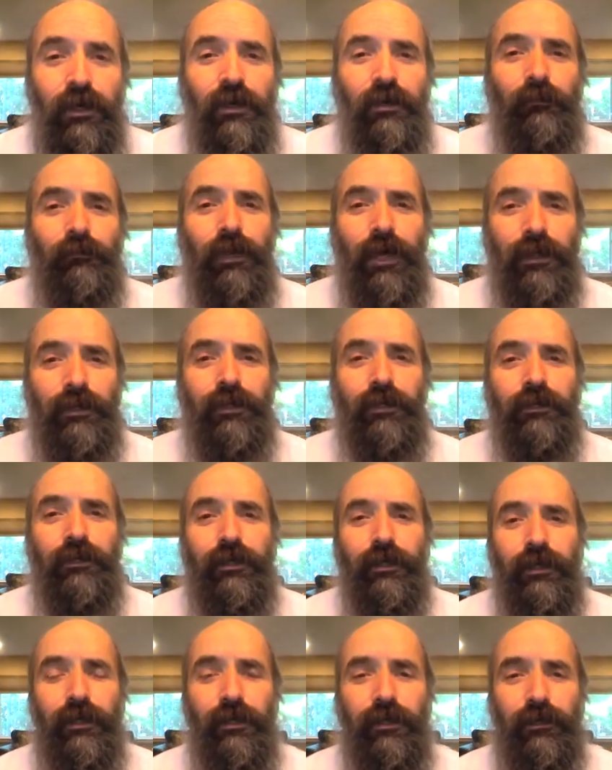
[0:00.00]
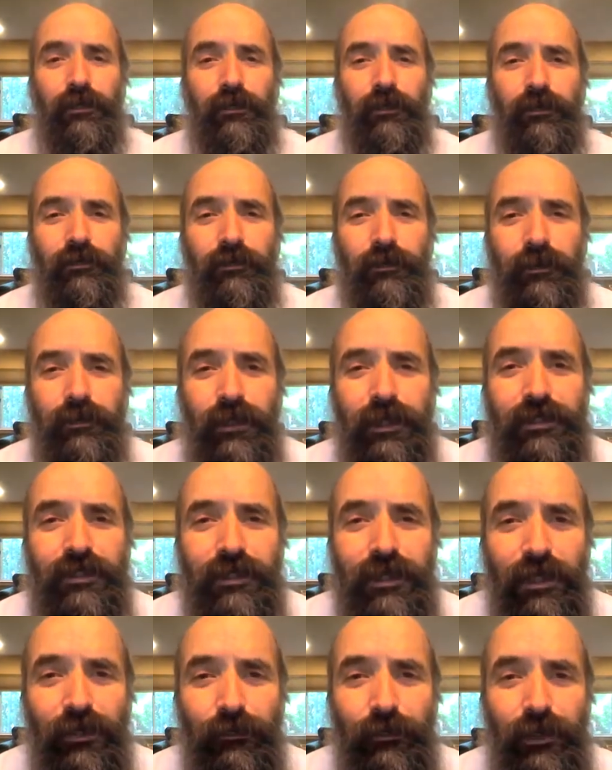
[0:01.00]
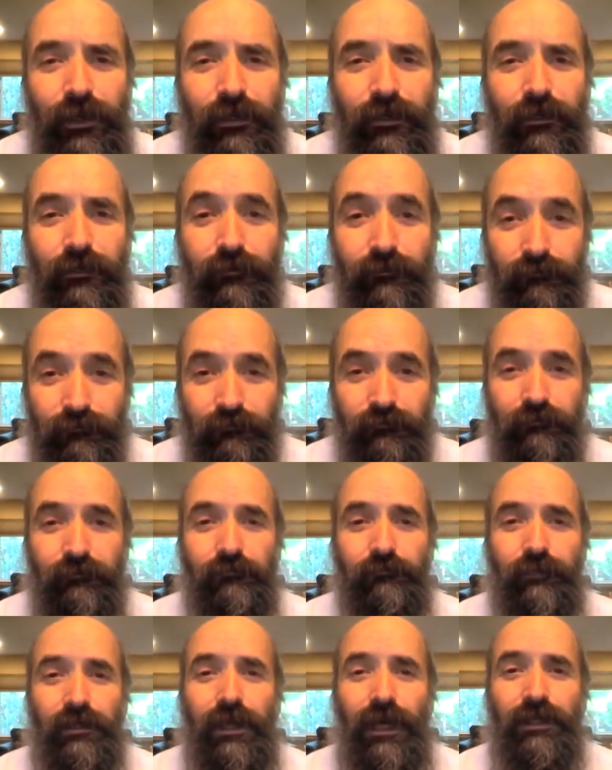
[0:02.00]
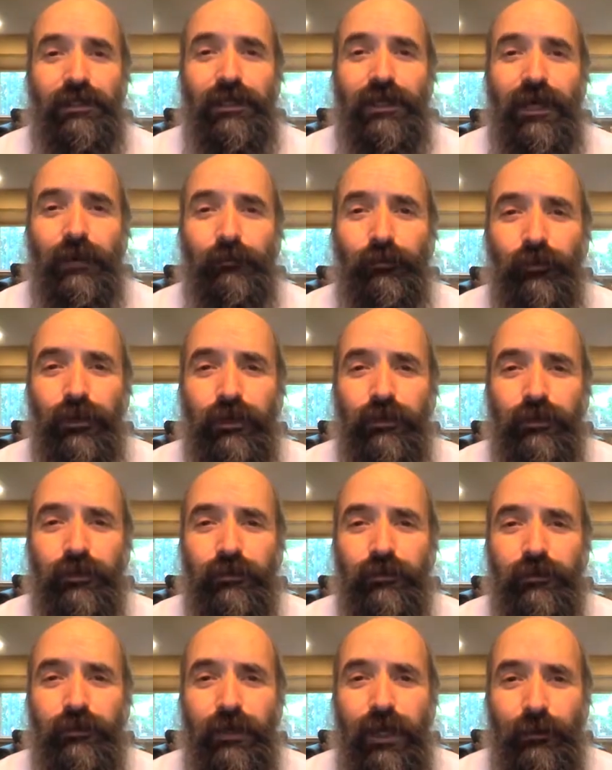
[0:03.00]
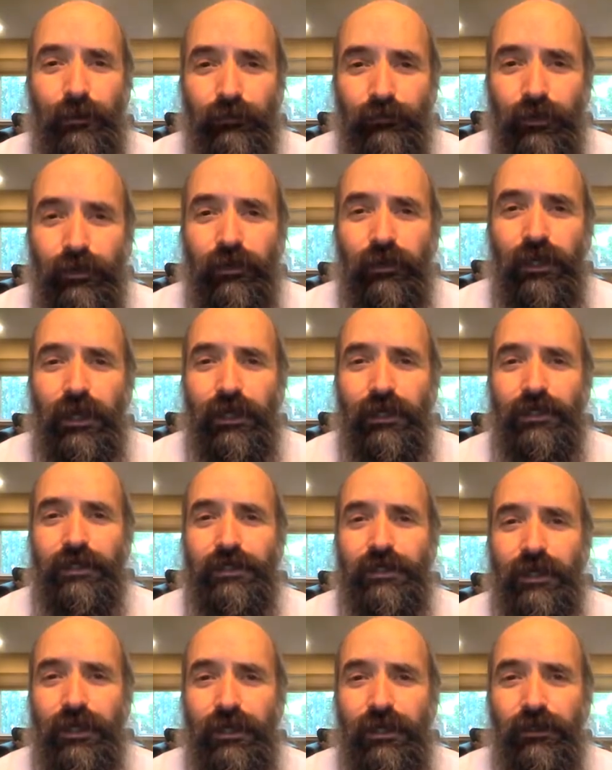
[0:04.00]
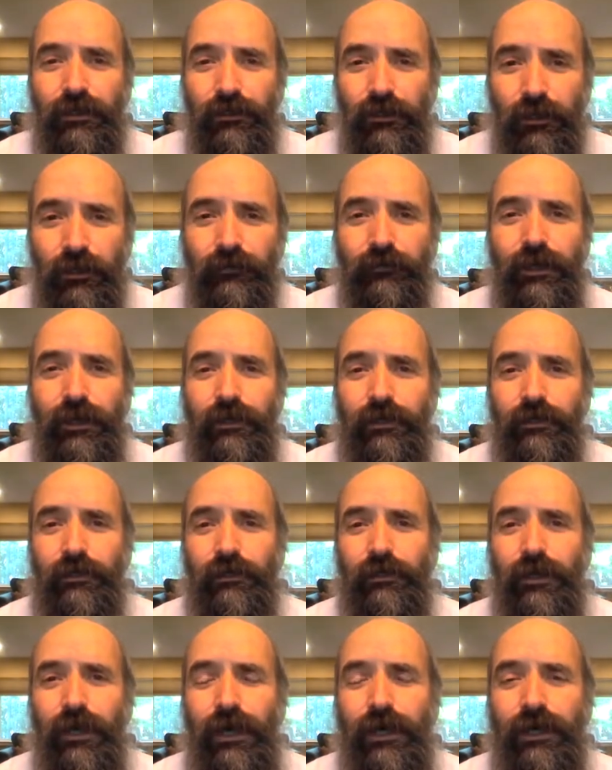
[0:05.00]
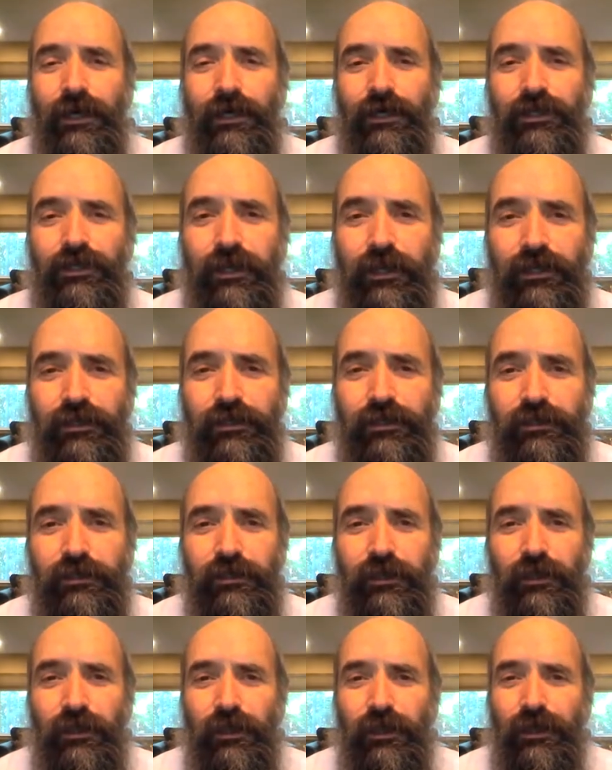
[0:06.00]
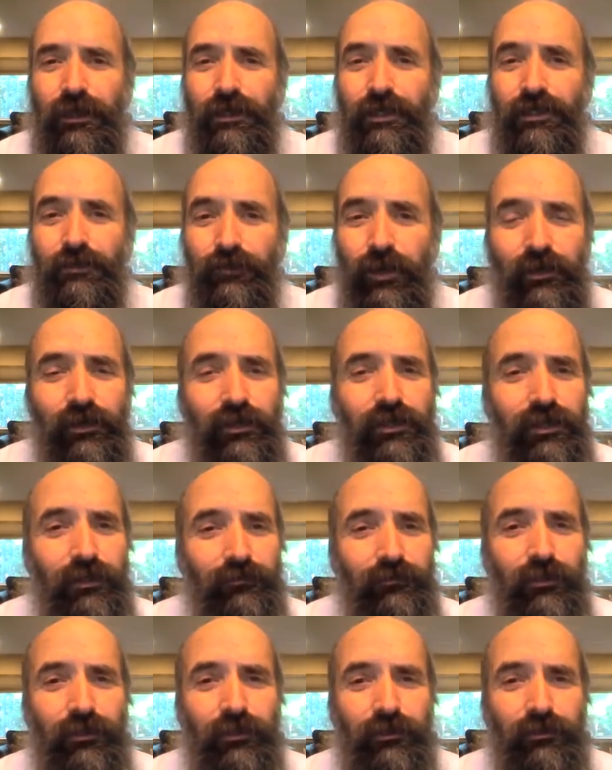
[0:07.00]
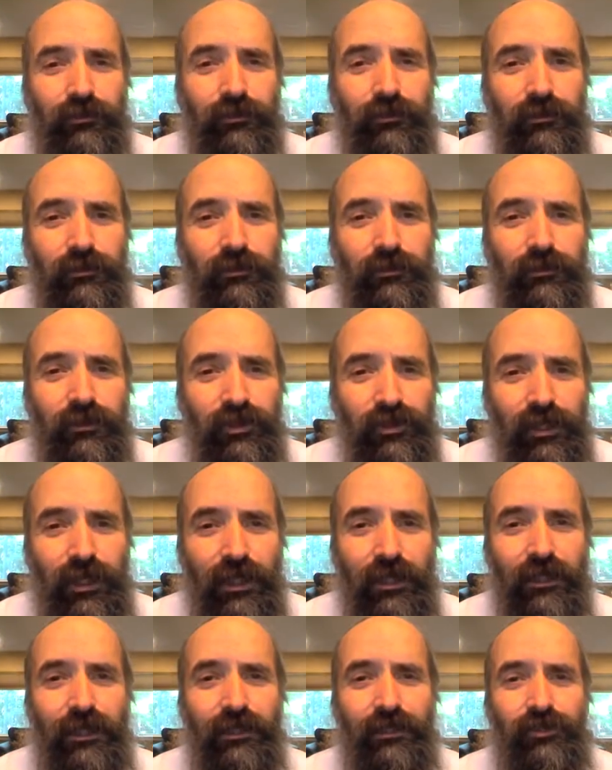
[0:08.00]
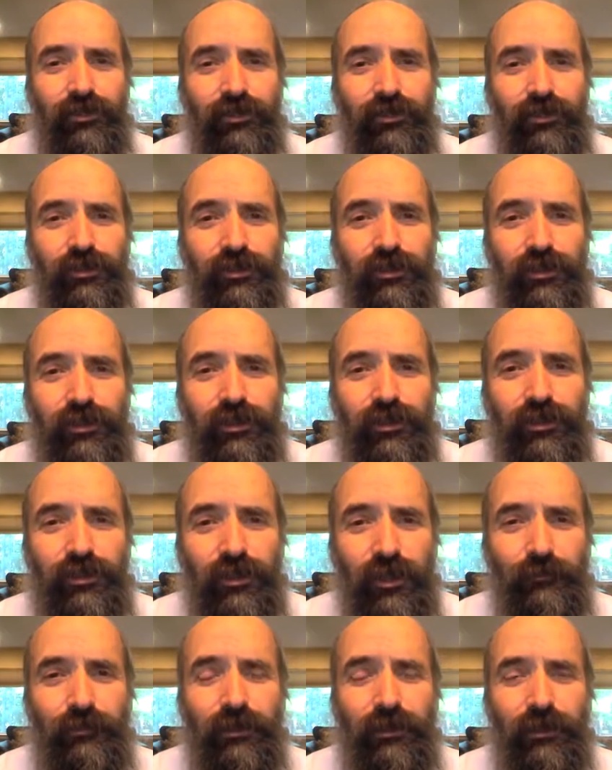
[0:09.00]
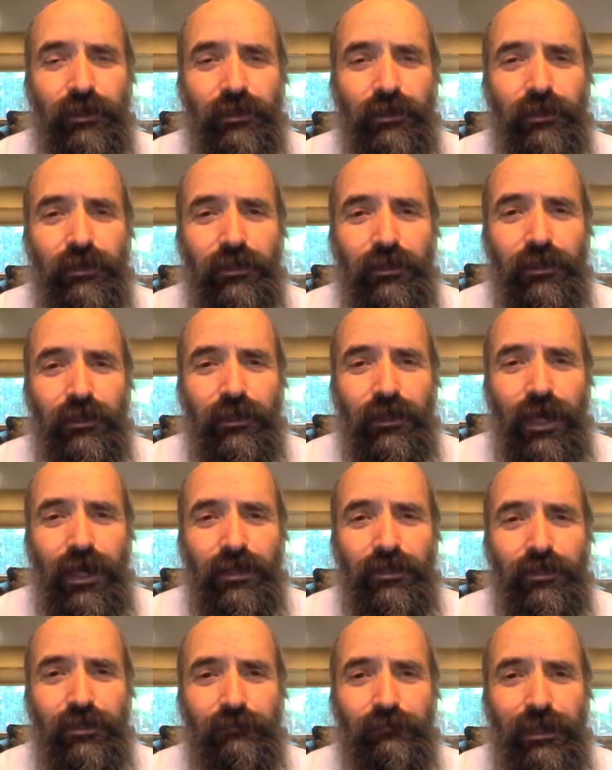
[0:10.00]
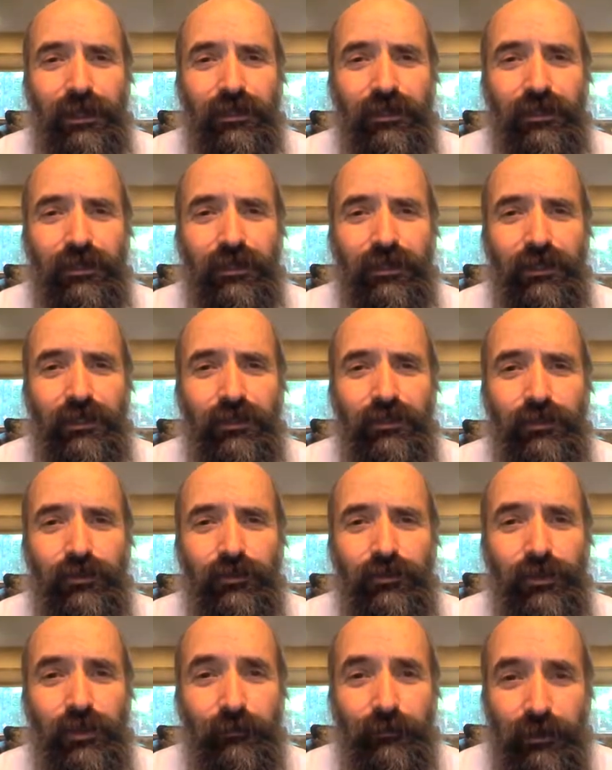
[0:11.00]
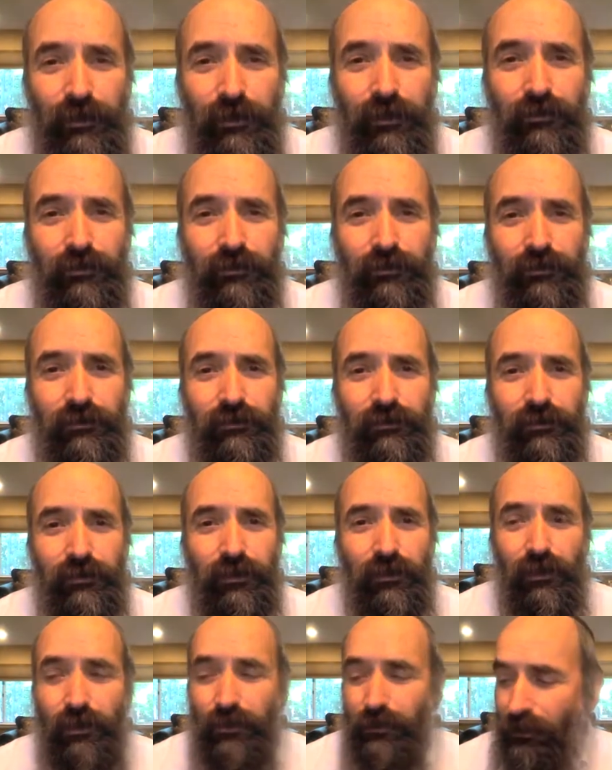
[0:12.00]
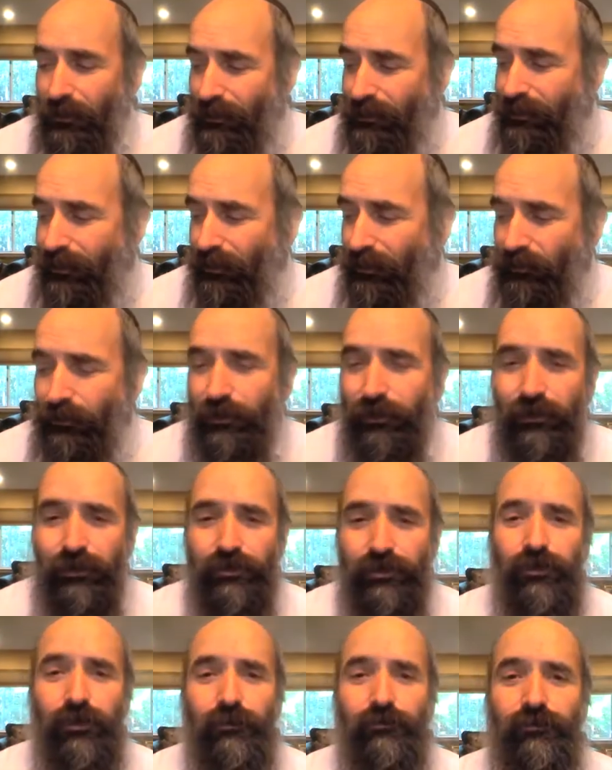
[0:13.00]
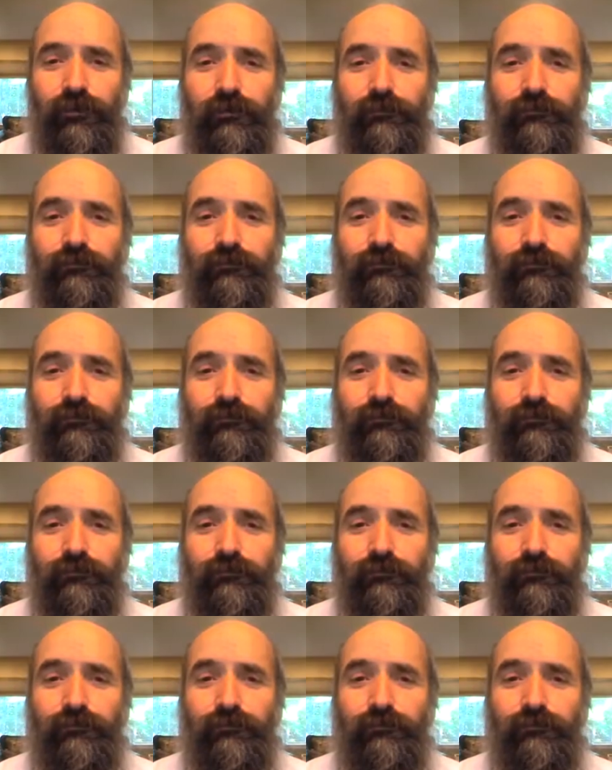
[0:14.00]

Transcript: But let's say we got to that point and we realize that, all right, I got to change. It's very difficult to change something and to make it into something else. Now let's take a look at the shofar.